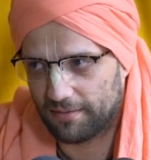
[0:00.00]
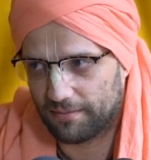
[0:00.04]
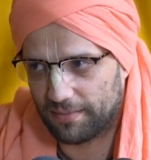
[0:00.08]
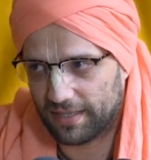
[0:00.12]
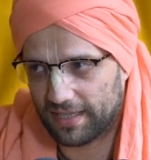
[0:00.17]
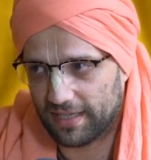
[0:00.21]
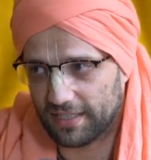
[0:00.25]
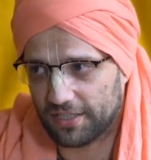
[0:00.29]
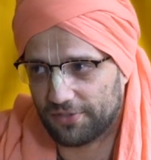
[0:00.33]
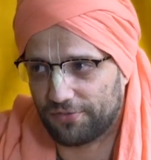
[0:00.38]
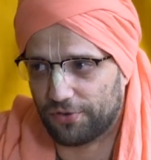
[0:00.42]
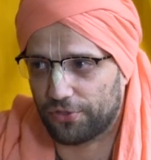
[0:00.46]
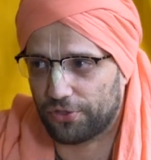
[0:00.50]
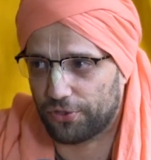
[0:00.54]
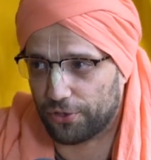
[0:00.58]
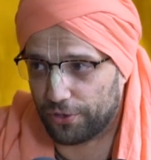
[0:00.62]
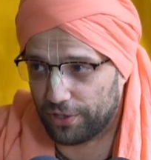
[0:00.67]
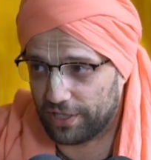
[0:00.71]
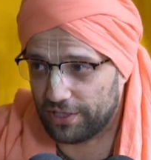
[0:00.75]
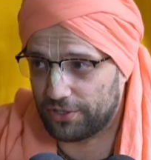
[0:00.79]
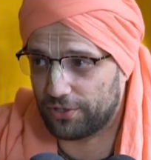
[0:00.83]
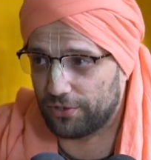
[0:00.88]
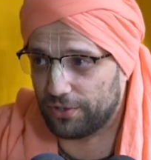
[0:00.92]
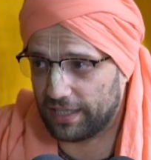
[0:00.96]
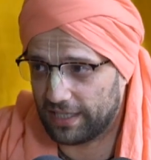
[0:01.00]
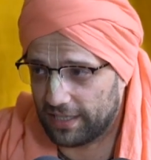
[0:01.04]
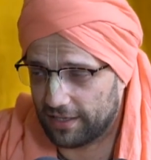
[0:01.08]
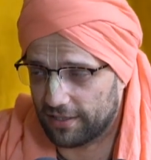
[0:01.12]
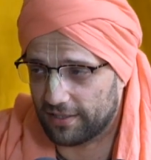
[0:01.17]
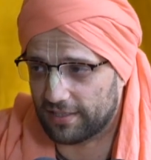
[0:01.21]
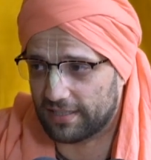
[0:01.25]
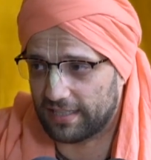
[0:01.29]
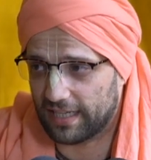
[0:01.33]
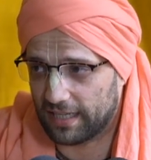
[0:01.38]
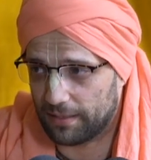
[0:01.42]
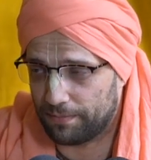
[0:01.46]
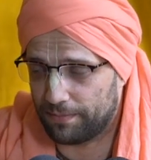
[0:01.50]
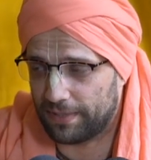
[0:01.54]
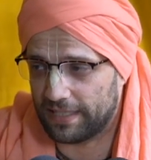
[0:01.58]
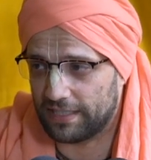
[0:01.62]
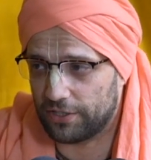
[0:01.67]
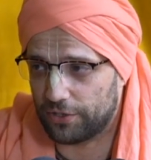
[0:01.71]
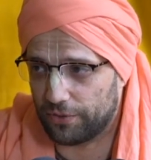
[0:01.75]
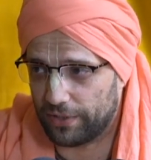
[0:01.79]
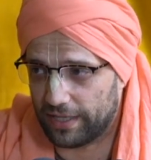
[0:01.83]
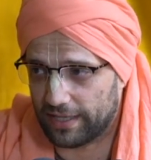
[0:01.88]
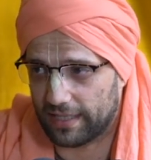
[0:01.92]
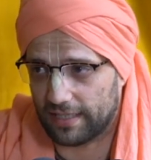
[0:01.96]
Because for 32 years they had been
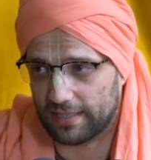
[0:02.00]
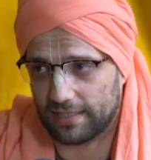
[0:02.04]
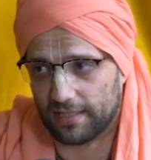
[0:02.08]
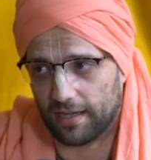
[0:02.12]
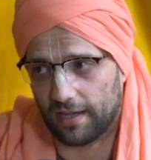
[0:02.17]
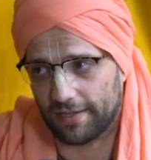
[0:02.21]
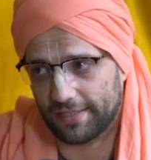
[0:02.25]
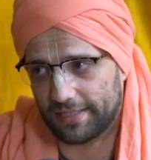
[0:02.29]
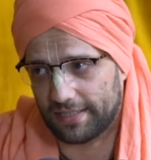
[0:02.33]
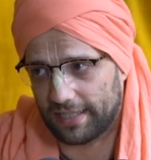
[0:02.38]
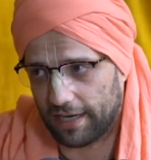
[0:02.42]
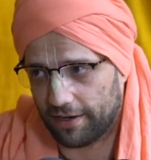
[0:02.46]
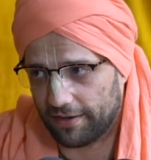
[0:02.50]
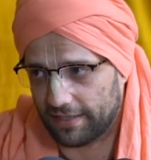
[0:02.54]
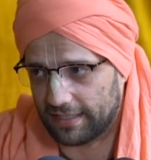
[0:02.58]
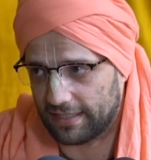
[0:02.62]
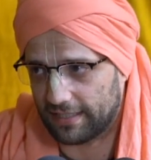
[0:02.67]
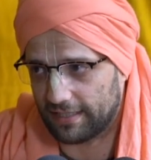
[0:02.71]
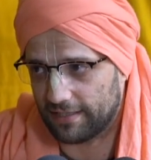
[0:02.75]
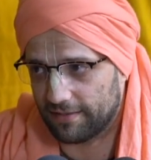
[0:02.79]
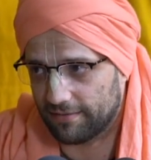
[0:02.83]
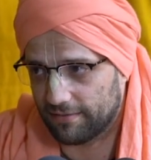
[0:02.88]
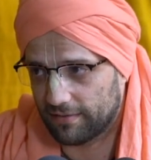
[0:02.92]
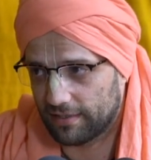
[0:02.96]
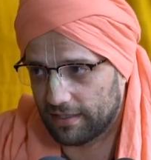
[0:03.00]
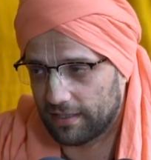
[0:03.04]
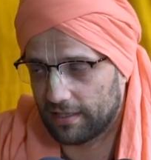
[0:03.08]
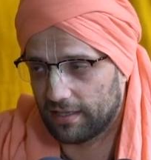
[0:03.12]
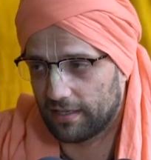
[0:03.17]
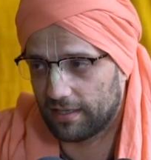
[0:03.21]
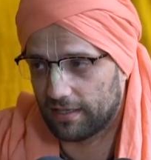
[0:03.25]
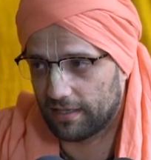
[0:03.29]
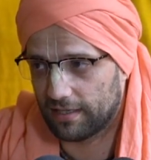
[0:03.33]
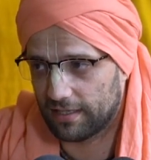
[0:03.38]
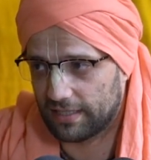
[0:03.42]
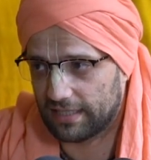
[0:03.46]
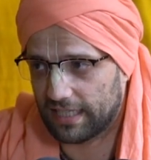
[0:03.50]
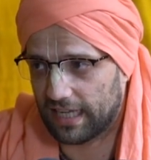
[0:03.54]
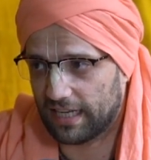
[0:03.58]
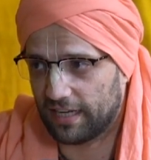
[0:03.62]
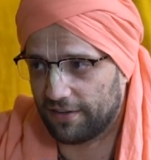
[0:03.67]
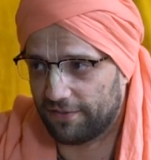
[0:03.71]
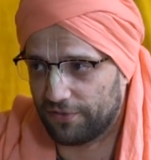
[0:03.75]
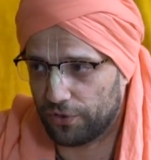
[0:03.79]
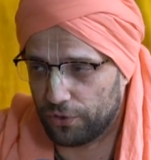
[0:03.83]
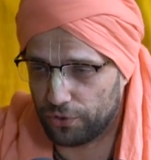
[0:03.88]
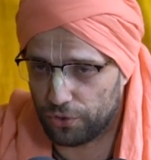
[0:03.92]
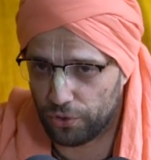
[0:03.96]
doing this austerity. Said,
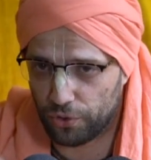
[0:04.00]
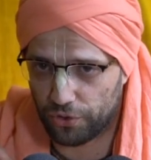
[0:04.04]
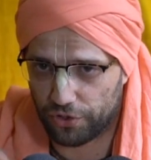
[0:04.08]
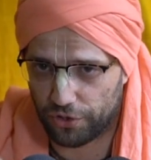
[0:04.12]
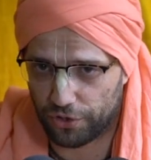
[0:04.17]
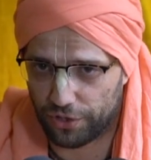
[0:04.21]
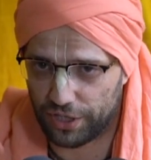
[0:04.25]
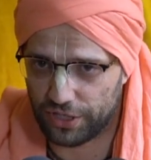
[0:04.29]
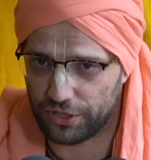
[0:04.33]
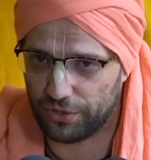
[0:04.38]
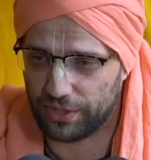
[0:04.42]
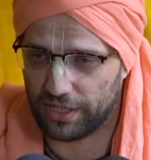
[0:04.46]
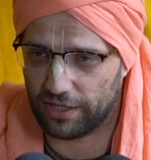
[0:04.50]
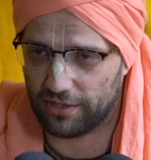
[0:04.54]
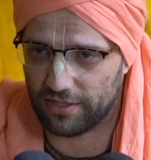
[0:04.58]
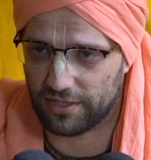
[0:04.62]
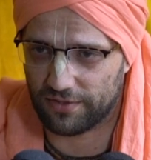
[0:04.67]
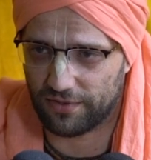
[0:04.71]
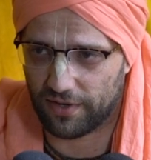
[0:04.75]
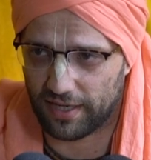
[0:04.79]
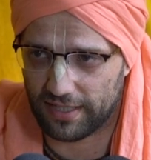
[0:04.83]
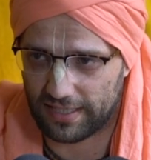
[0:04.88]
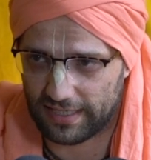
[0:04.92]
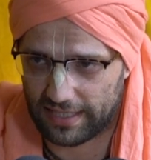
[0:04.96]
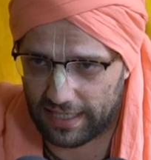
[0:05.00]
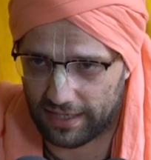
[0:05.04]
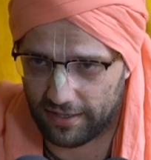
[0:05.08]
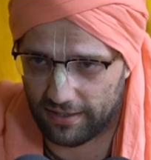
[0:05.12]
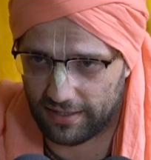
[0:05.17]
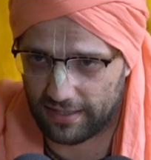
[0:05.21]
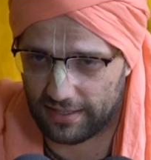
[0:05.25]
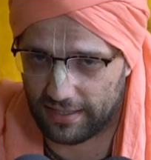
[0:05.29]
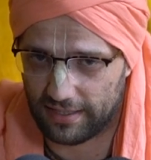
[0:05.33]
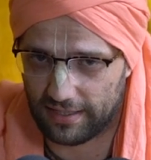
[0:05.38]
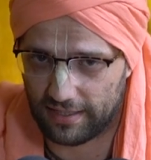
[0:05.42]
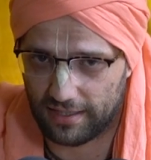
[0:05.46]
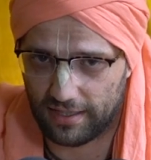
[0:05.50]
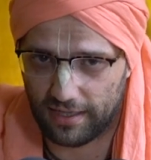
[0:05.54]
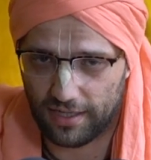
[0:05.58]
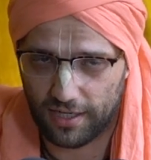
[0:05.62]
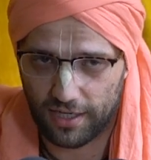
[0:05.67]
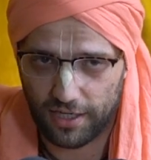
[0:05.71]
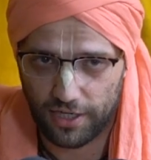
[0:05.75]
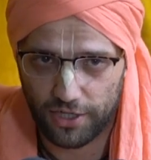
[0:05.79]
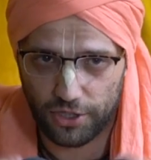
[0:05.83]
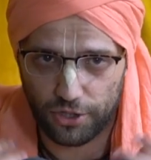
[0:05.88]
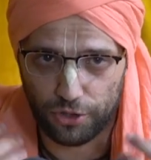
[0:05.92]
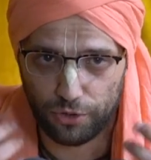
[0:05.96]
if you do 32 years of austerity,
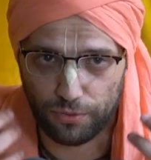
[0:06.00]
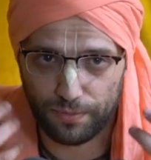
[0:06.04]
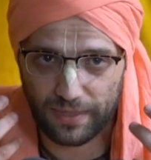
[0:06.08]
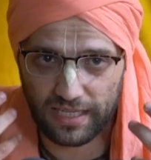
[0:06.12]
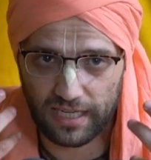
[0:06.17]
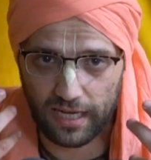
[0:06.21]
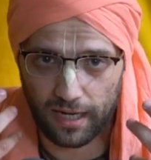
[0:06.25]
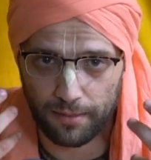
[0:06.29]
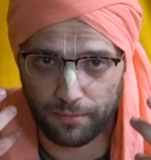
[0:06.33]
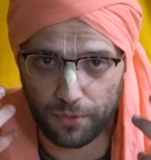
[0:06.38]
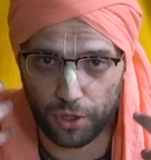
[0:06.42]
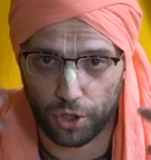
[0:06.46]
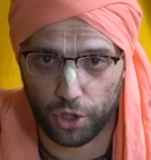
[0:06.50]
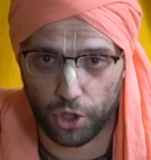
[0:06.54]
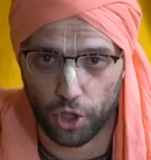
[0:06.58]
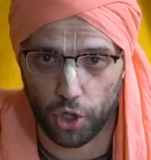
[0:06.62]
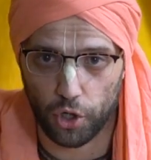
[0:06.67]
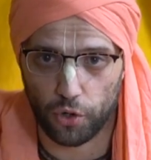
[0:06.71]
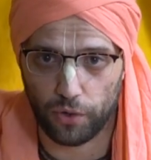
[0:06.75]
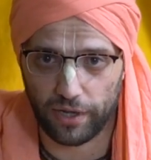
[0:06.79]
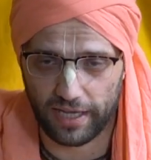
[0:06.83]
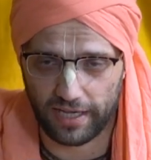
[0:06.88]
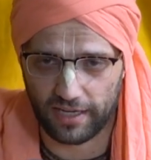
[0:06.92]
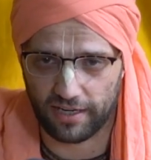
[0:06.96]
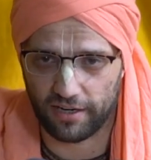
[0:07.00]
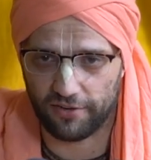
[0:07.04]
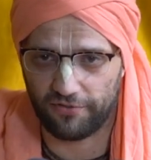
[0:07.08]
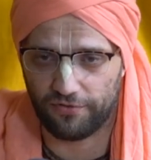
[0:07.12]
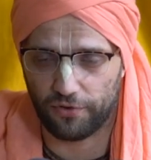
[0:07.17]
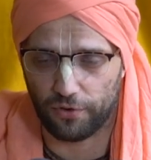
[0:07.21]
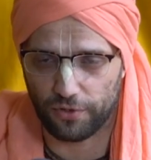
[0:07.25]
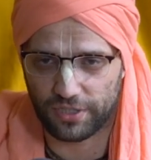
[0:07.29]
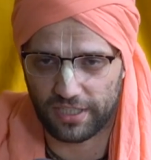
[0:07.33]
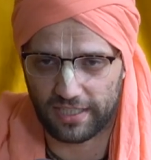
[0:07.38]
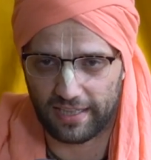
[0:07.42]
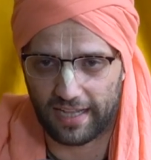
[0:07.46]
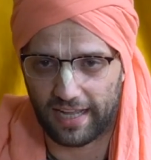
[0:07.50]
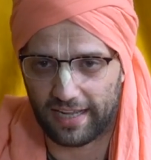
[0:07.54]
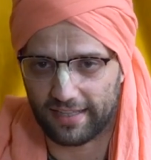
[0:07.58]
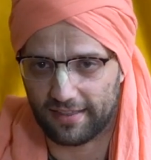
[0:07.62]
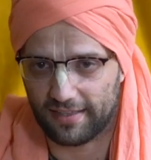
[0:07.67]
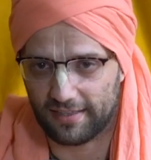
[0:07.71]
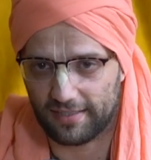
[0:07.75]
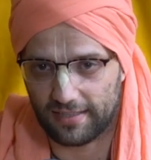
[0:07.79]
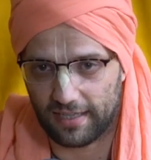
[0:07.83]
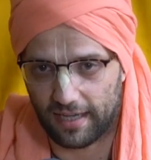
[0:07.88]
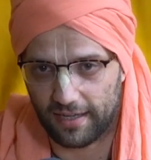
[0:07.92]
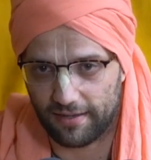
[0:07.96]
you become glowing and effulgent like
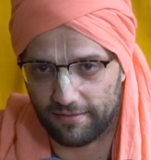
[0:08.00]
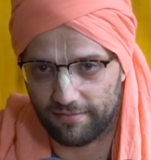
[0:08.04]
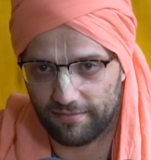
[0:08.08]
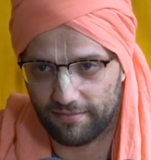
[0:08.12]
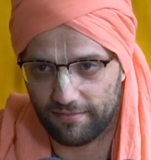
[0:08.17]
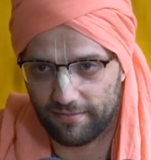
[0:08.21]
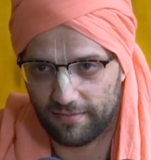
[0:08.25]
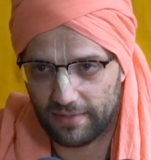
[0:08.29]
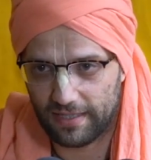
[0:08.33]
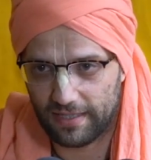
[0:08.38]
the sun.